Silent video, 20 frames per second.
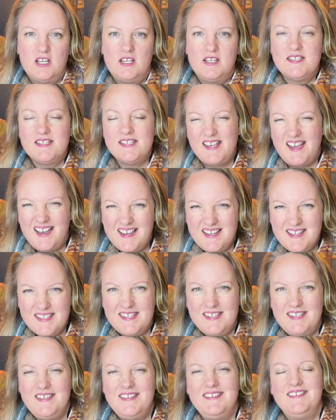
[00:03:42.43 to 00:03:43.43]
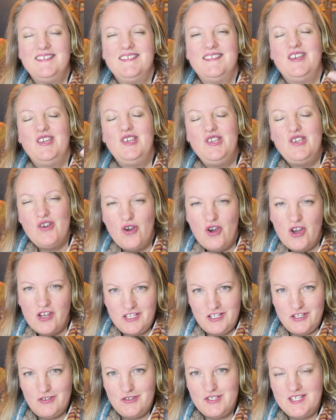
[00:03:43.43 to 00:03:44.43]
sizing, yarn
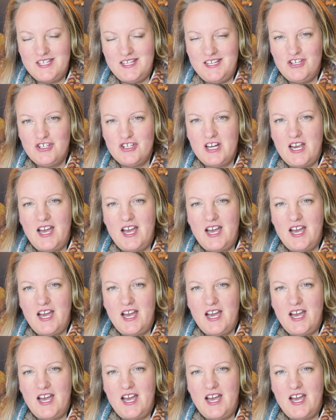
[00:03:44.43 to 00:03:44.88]
usage,